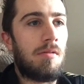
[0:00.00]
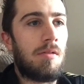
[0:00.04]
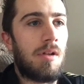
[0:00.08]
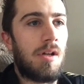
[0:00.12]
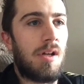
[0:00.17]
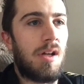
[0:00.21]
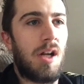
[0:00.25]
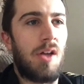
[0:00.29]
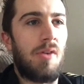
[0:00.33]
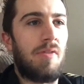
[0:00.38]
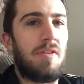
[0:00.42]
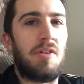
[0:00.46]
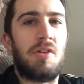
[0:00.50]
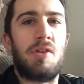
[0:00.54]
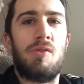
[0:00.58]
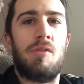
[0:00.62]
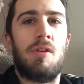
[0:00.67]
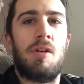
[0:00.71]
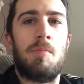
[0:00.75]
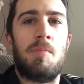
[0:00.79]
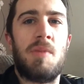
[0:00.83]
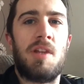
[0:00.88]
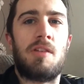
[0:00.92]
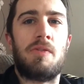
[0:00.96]
I don't know if you
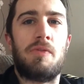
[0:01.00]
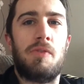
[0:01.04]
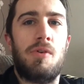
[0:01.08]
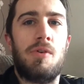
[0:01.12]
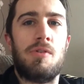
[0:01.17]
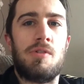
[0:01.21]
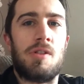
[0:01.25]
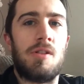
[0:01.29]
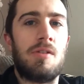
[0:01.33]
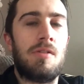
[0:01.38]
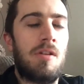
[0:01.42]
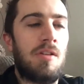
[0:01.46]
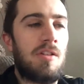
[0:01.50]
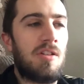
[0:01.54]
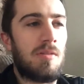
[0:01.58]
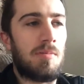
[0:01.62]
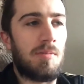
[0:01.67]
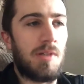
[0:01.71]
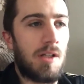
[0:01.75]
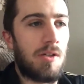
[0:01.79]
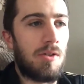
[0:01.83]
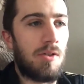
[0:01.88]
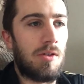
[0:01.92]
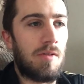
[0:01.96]
call it misfortune. He's just
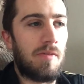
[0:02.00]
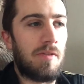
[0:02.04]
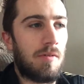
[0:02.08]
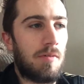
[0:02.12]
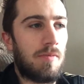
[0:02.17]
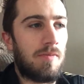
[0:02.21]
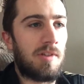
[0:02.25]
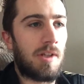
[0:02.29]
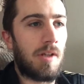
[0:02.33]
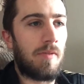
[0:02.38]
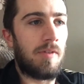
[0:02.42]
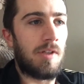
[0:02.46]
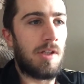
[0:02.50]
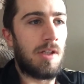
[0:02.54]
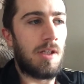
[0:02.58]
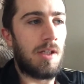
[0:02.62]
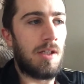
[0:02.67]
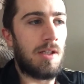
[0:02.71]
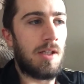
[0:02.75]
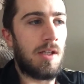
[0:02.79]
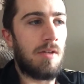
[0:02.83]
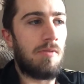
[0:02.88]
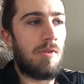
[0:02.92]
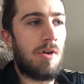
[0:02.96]
been caught for something that he
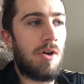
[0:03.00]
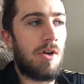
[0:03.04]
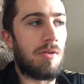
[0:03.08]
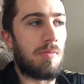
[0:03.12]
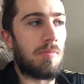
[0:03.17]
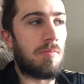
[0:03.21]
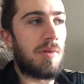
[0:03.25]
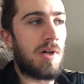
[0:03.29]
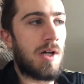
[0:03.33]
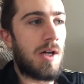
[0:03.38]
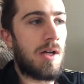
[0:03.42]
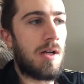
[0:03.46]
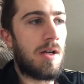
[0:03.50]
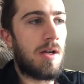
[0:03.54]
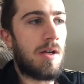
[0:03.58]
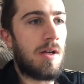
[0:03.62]
did wrong. But